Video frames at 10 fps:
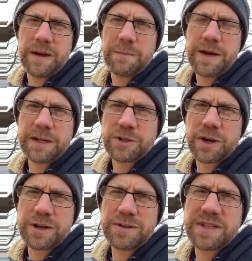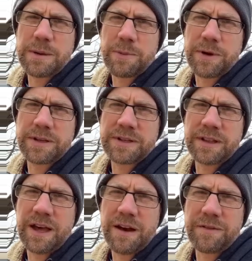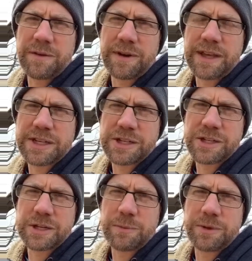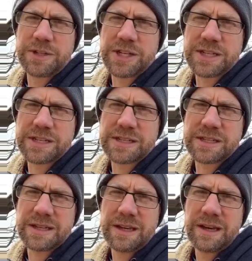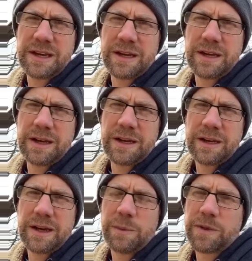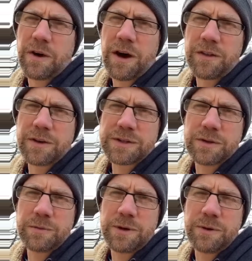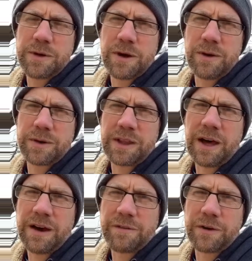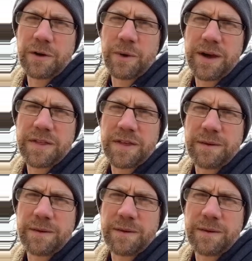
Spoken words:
May it draw you deeper into love and relationship with Jesus and with all those whom you know and love and are with.